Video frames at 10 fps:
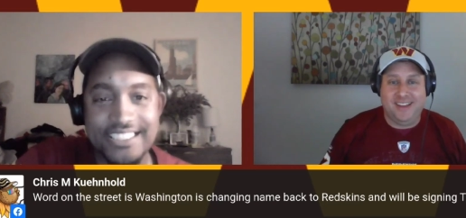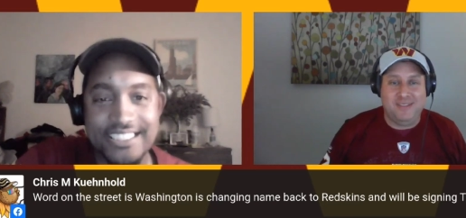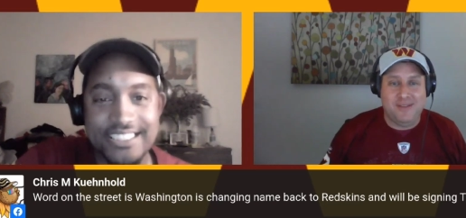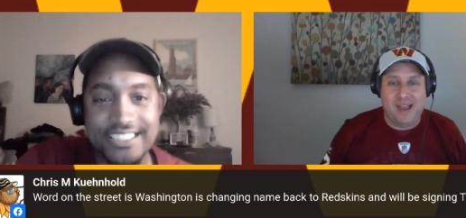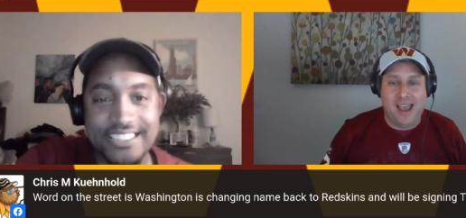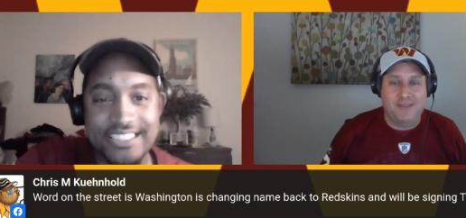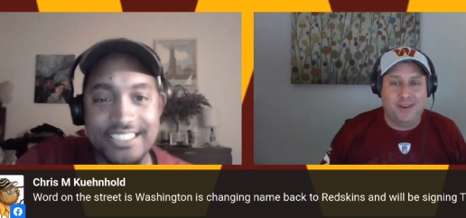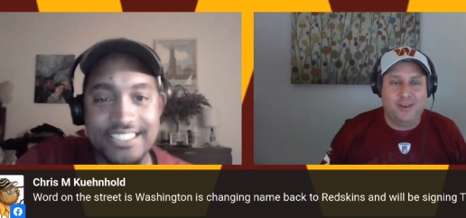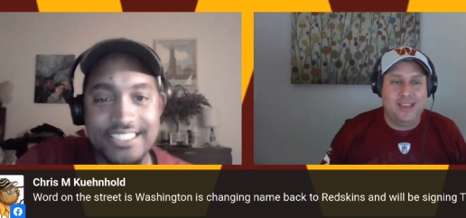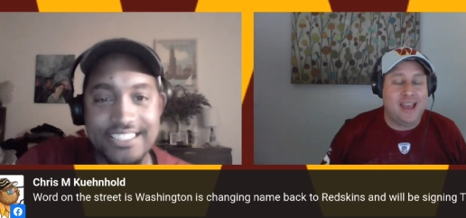Speaker 1: I've never, I haven't
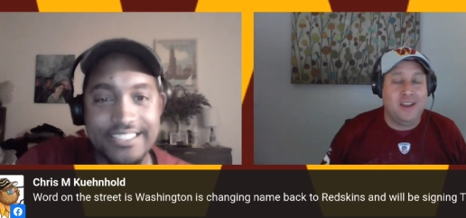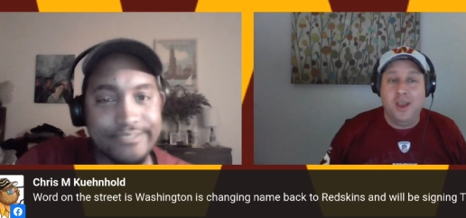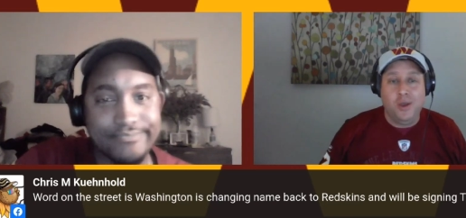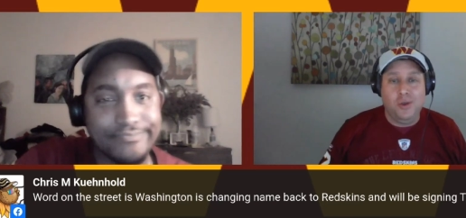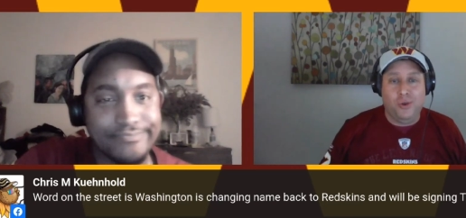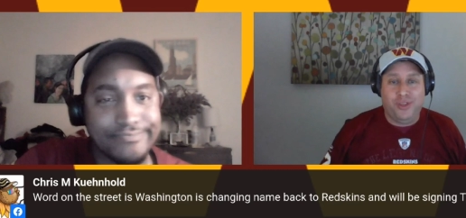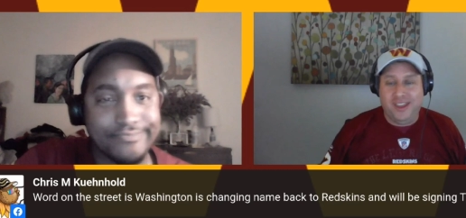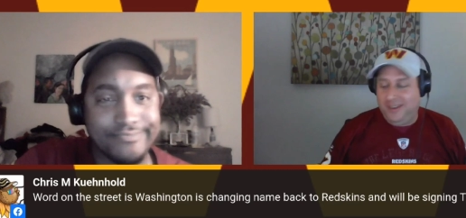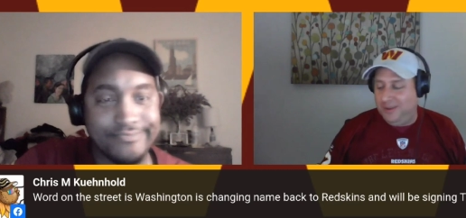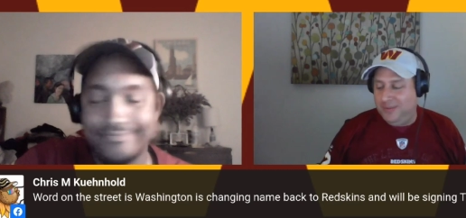heard that. No,
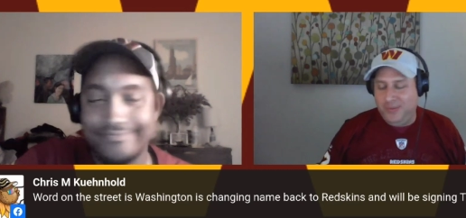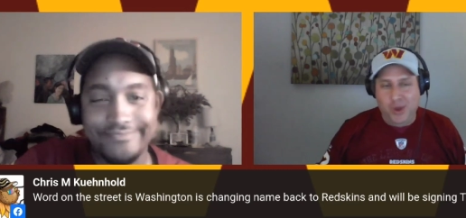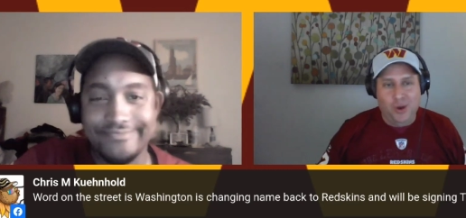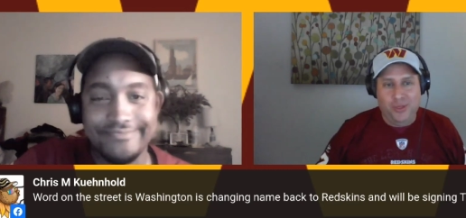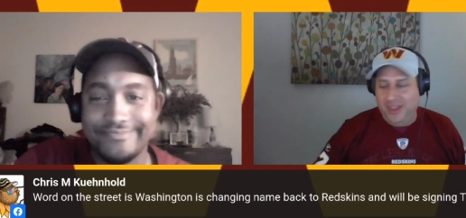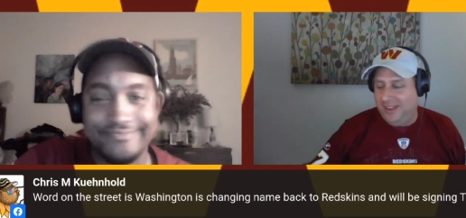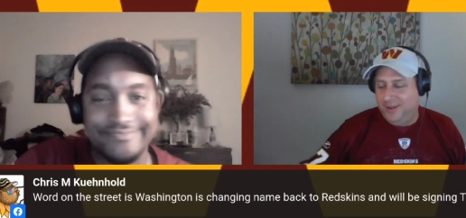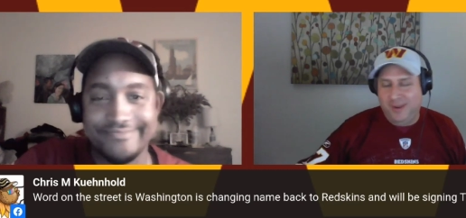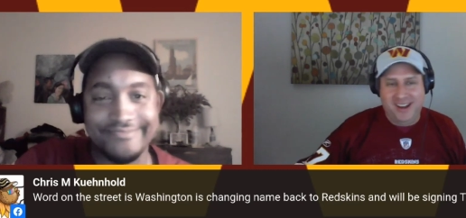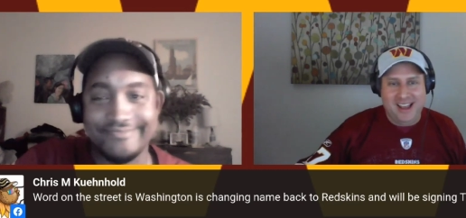thank you. No, thank
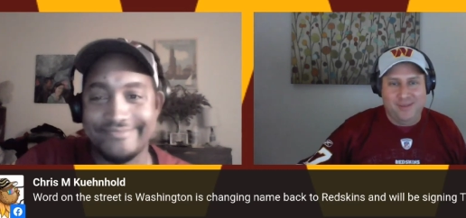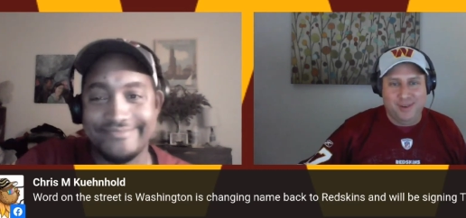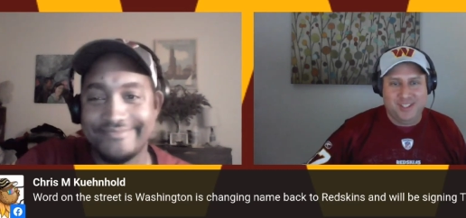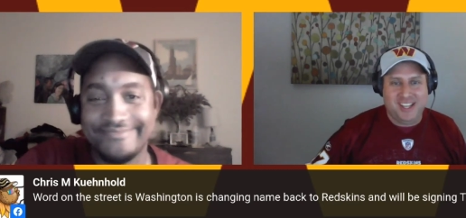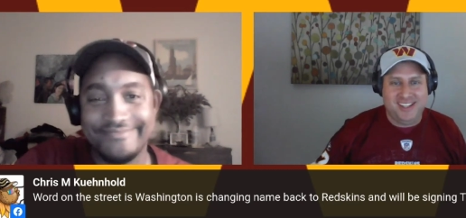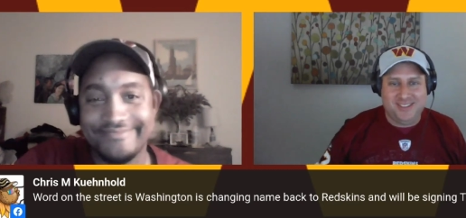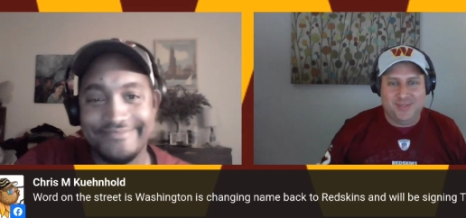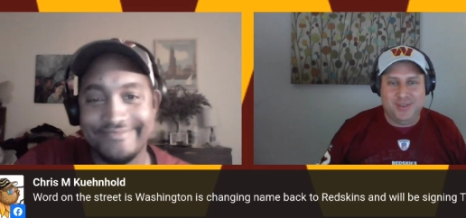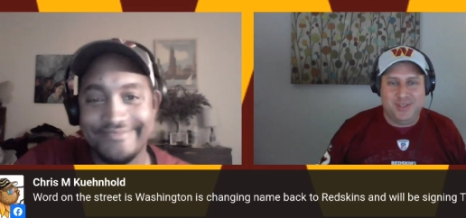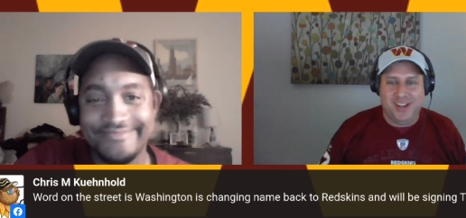you mm-hmm. right now for
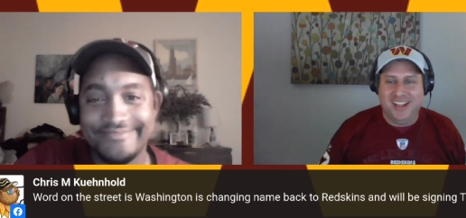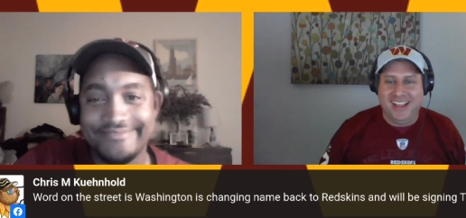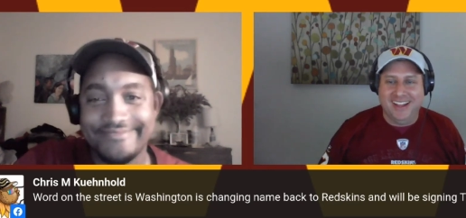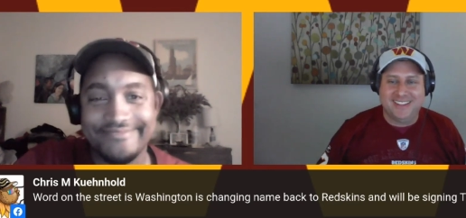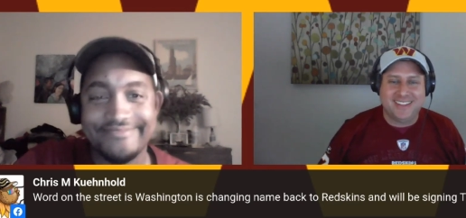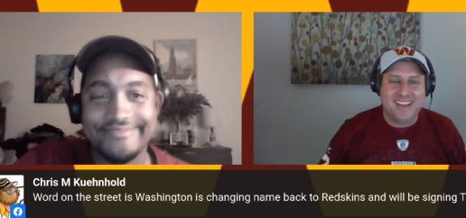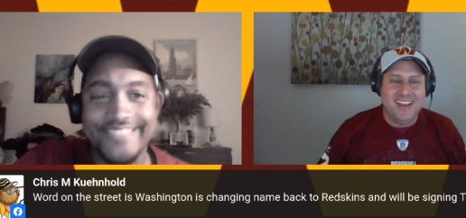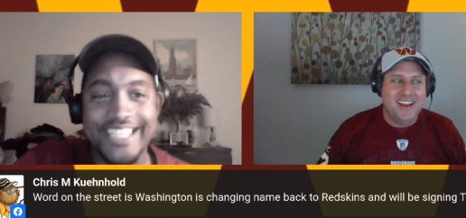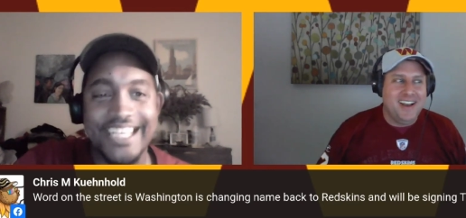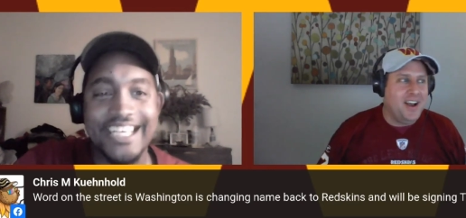for Trey Lance.
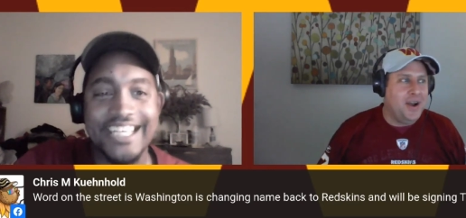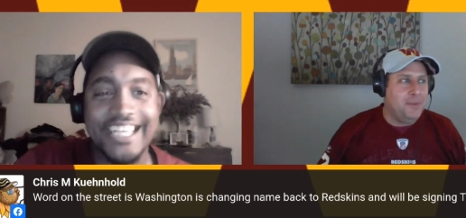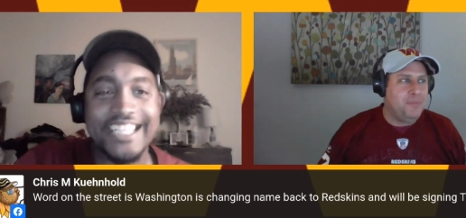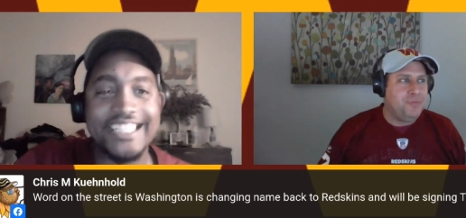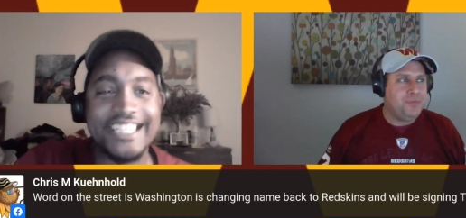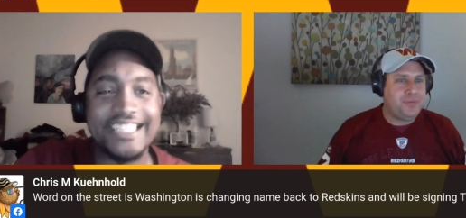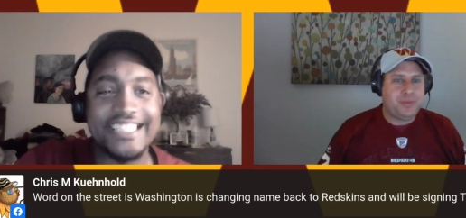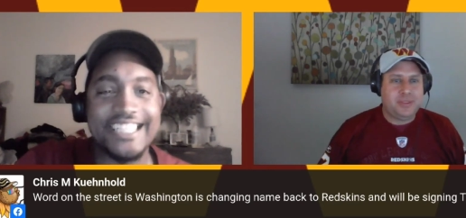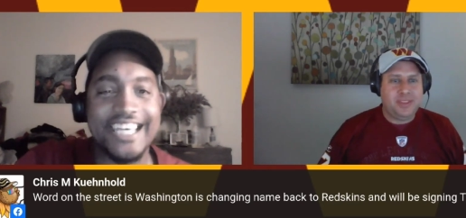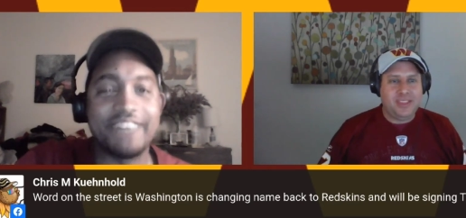Um, he,
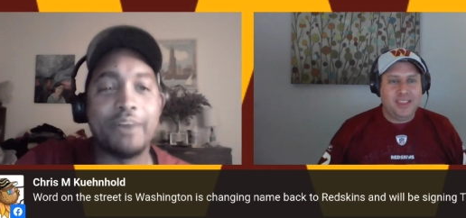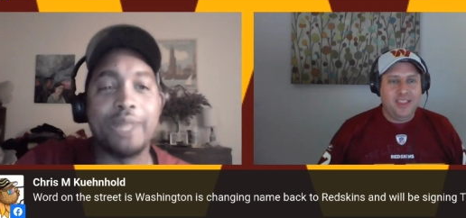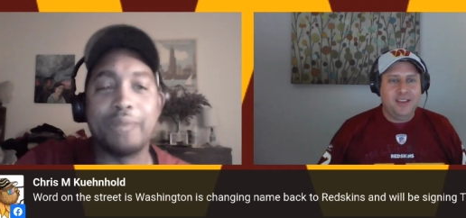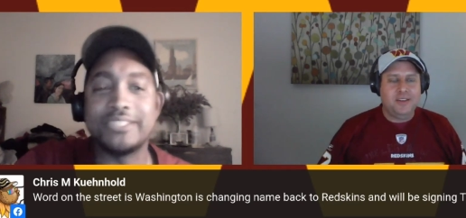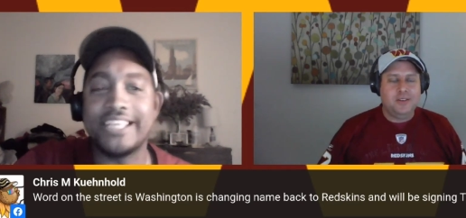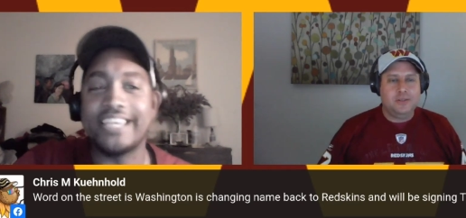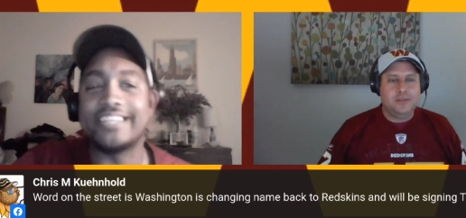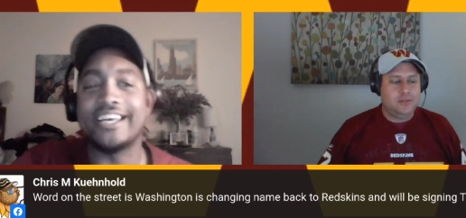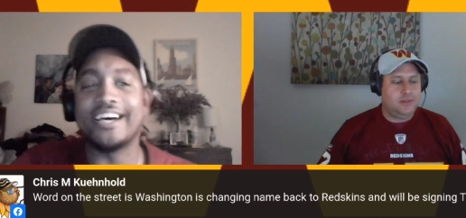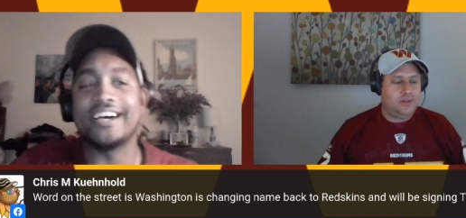
Speaker 2: if I'm not mistaken,
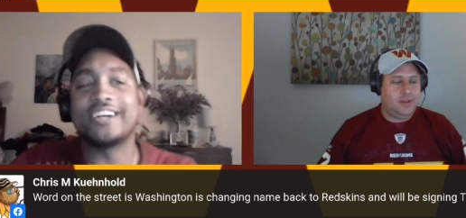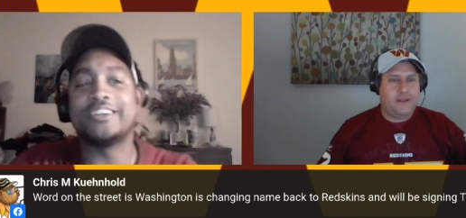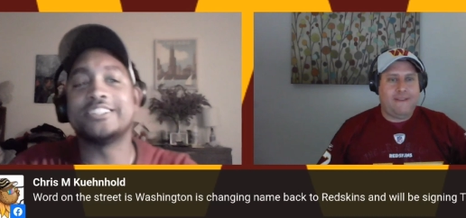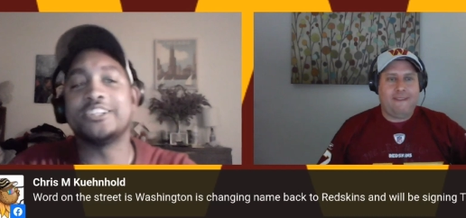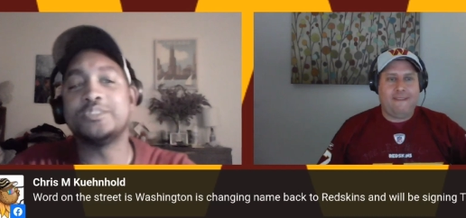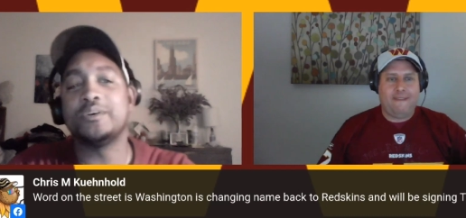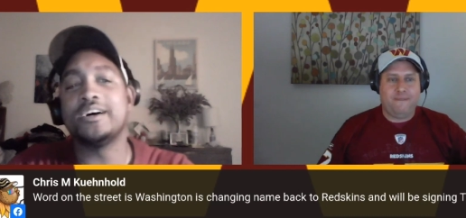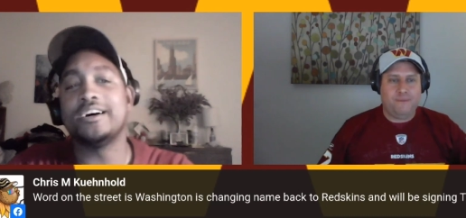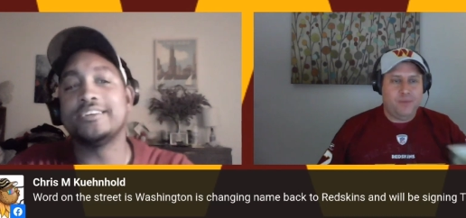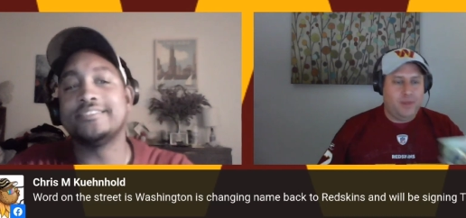uh, Chris, aren't you a,
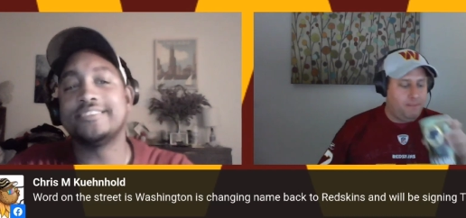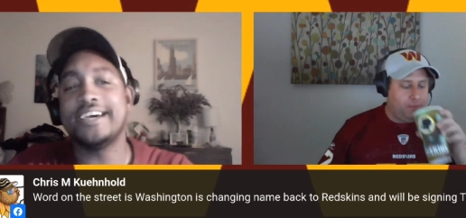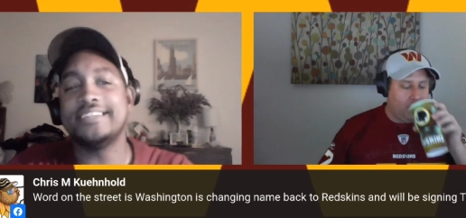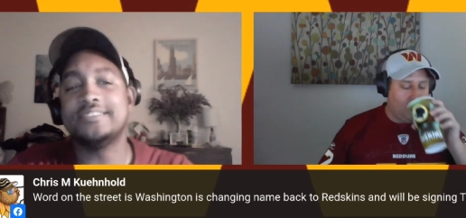a, Titans